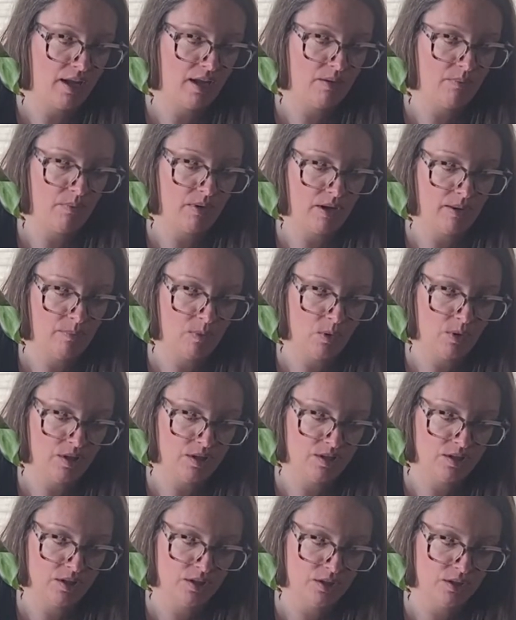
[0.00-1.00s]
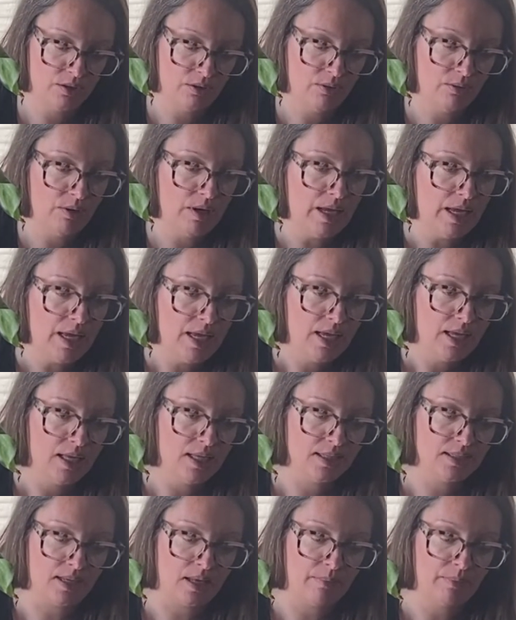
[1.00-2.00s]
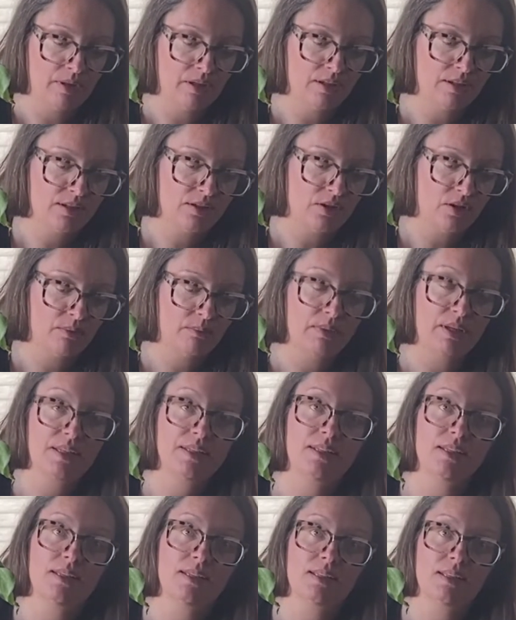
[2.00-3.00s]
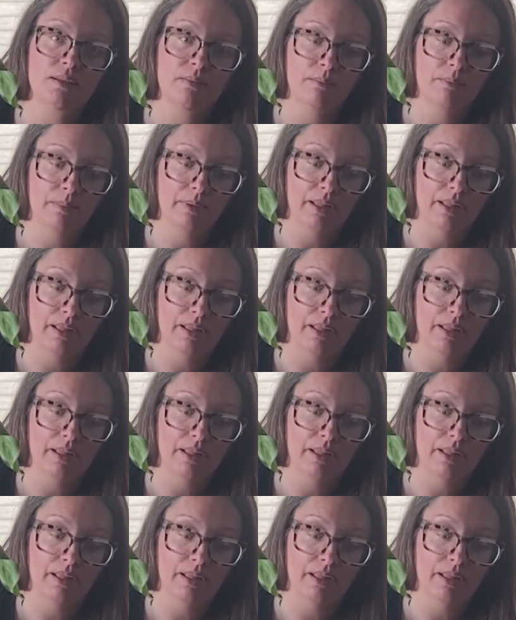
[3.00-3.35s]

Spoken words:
And what I'm going to do is I'm going to start mixing some